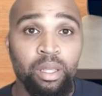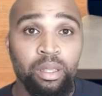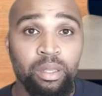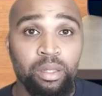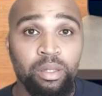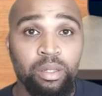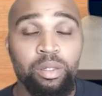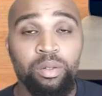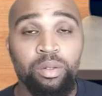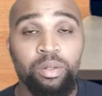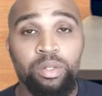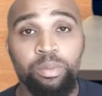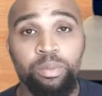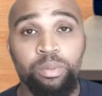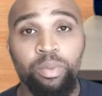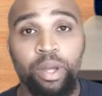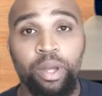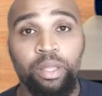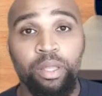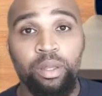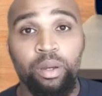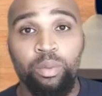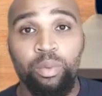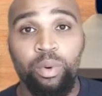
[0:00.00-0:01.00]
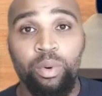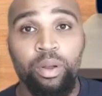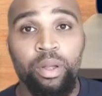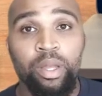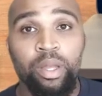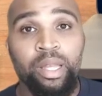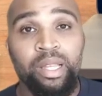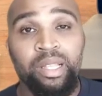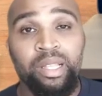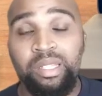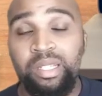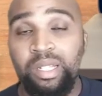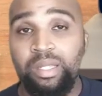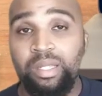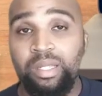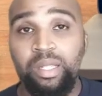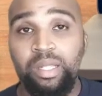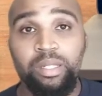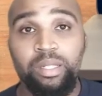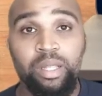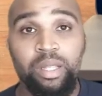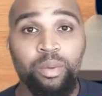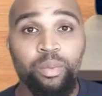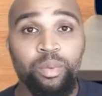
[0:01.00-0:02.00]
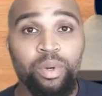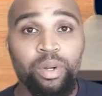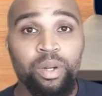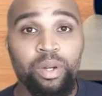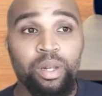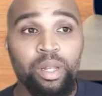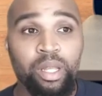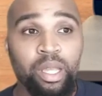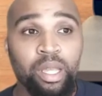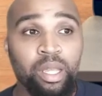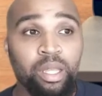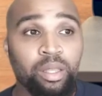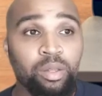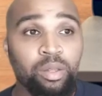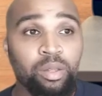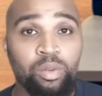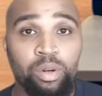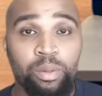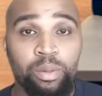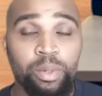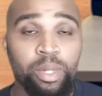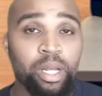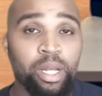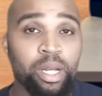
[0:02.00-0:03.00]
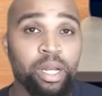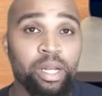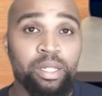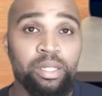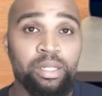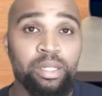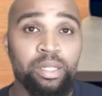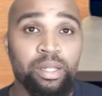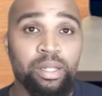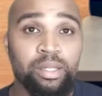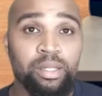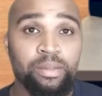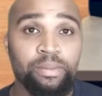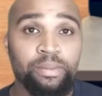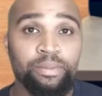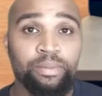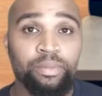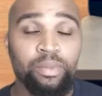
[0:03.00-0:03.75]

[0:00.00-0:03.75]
the students bring their work just as they would in the normal ISS.